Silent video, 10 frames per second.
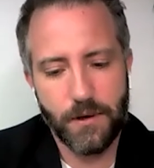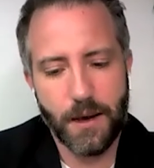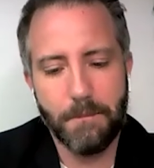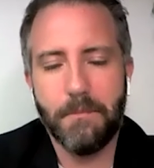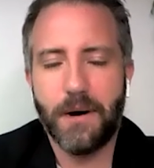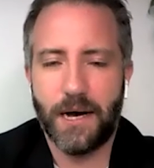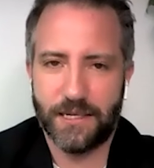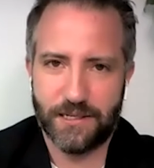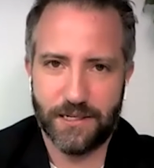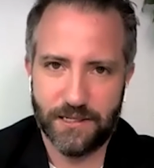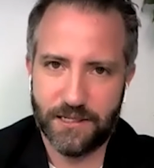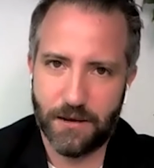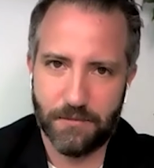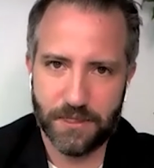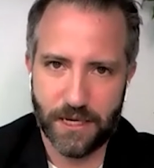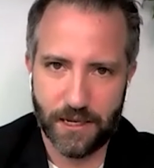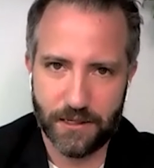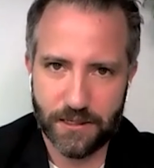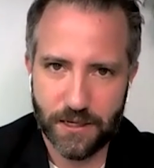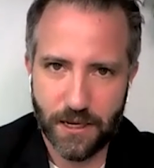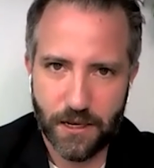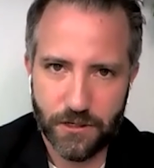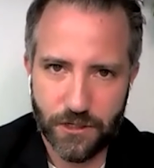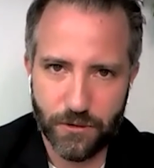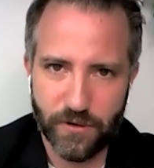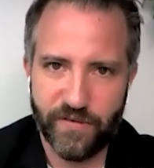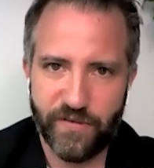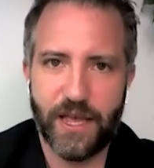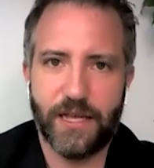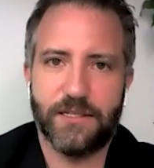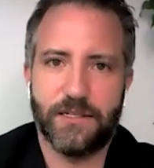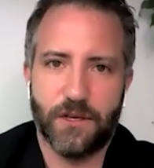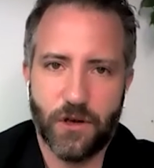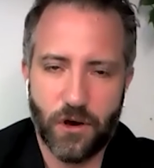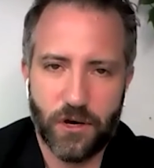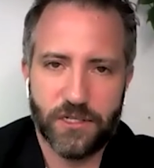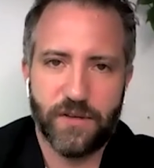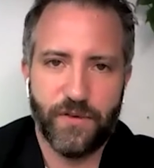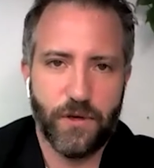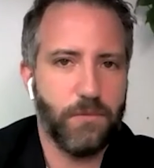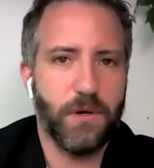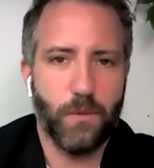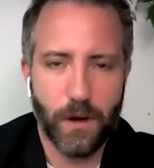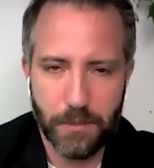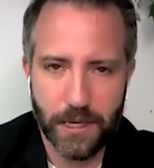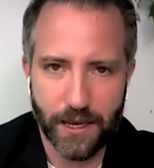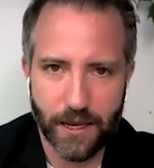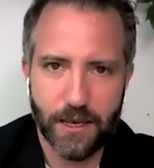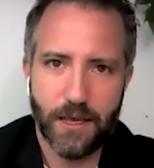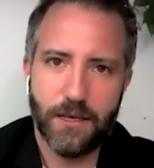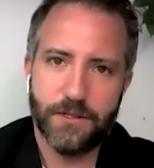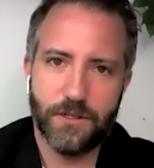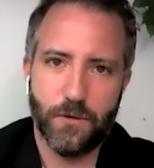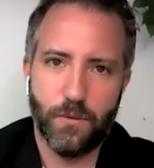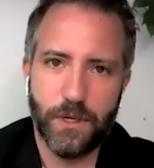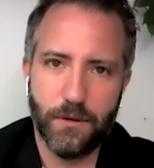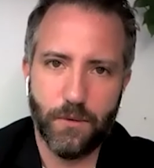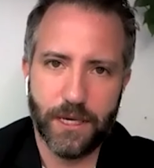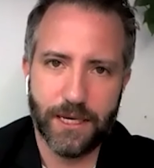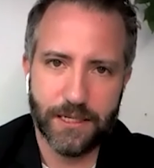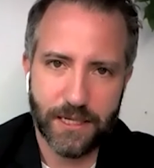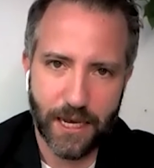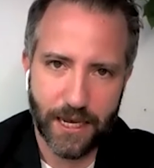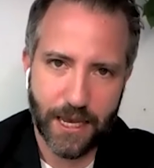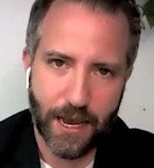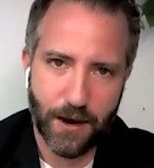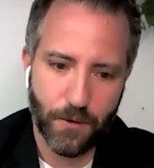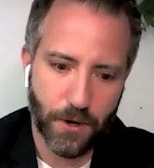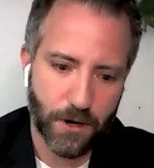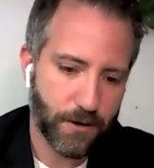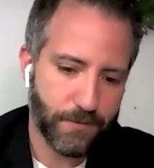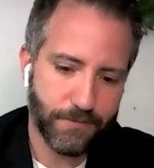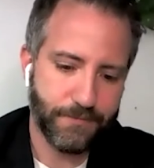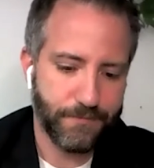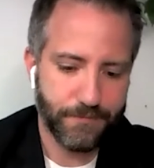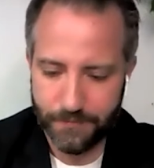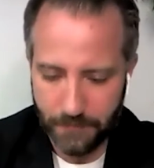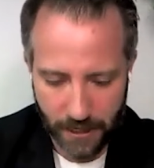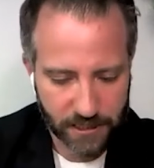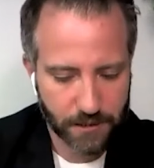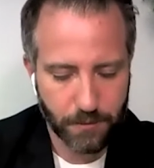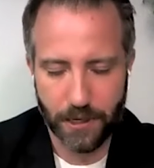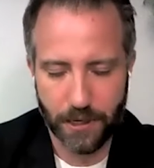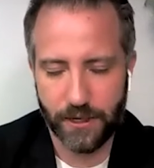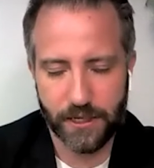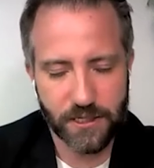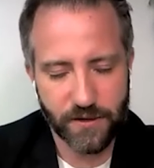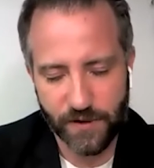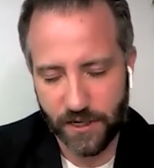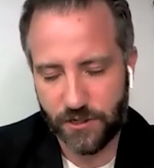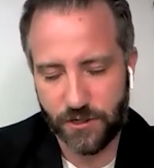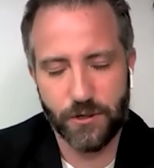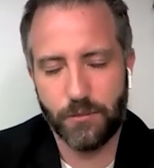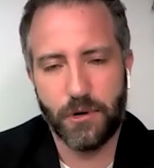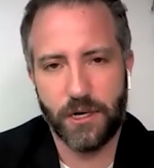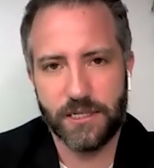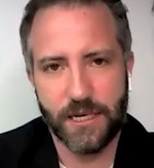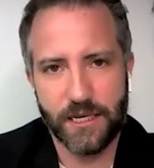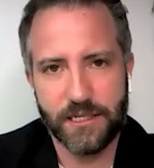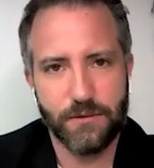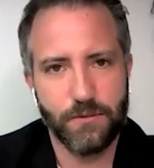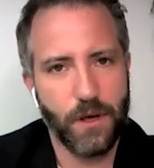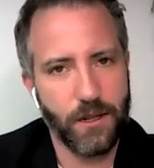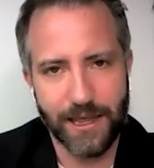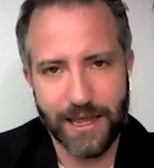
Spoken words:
a must in some sense to advance the cause of human well-being. So we can take our experience of an internal process and the